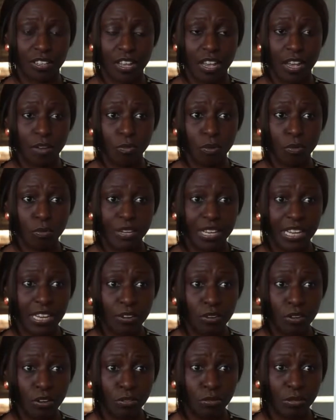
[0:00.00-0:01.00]
And when we
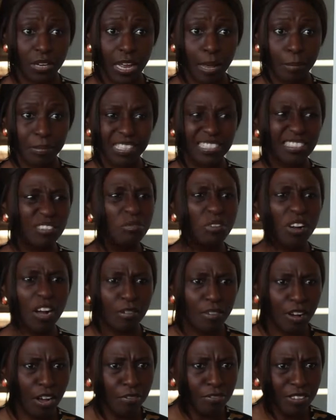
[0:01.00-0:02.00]
get caught, what happens? So we
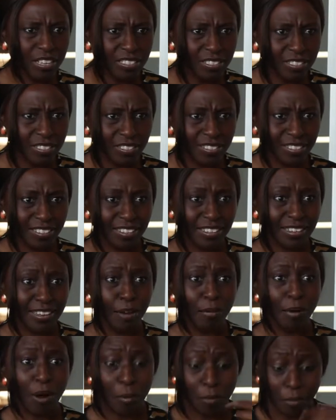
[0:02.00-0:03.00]
cover our faces.
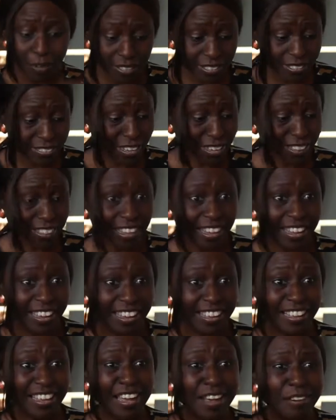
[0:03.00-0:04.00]
Now our bodies are there.
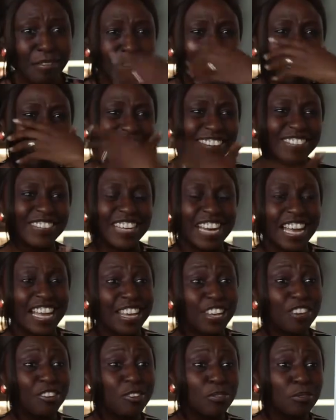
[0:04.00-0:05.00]

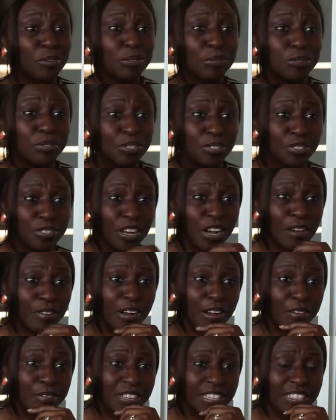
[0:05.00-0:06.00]
You know what we used to cover
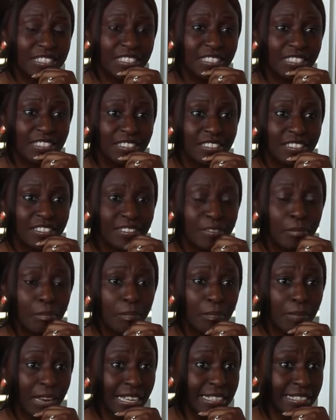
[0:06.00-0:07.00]
our faces?
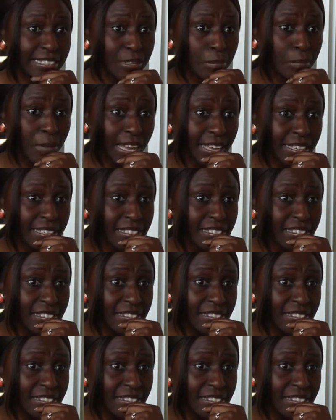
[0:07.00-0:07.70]
Plastic bags.